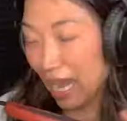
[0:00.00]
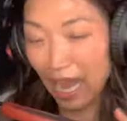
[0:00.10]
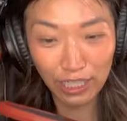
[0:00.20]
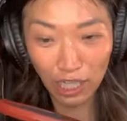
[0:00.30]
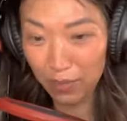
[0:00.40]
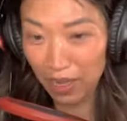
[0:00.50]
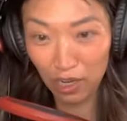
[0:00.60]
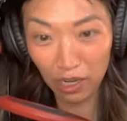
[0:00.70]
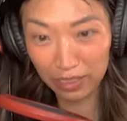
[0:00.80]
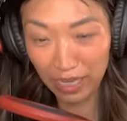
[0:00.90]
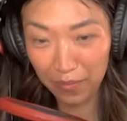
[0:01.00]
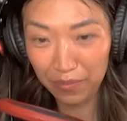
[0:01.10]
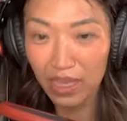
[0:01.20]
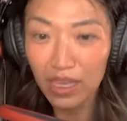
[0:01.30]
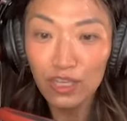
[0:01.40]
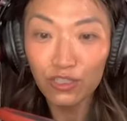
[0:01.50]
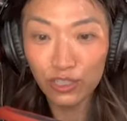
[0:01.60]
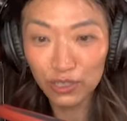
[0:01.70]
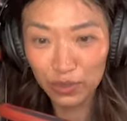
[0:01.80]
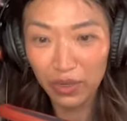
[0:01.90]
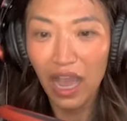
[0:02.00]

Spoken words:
I talk about it all the time. 2.